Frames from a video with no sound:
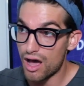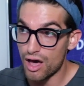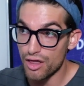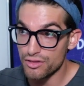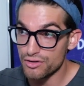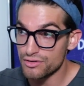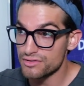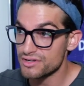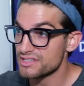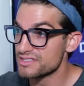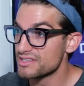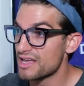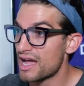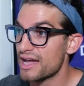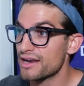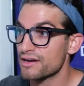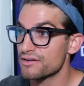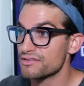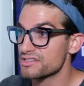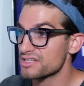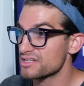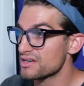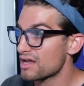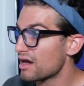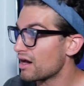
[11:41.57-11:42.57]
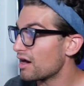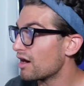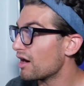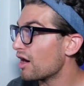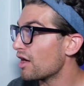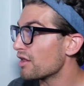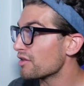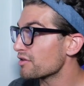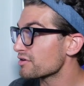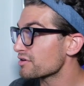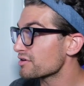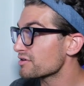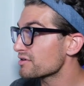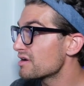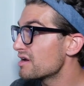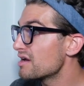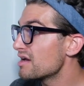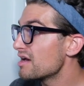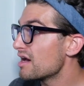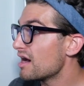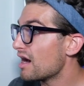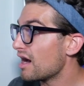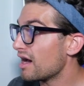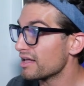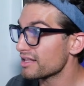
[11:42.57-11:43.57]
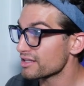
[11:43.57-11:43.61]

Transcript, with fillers: other designers and other uh,